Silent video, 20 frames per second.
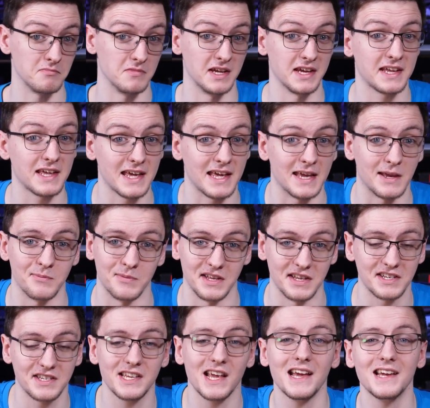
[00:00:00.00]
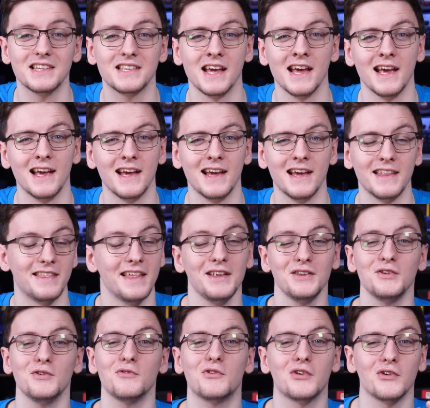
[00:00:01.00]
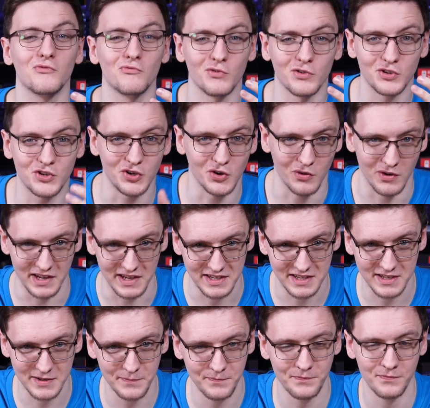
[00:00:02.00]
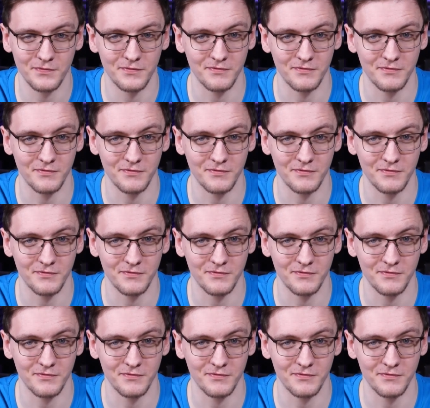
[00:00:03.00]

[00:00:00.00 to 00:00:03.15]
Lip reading: like AMD said, then you can rejoice.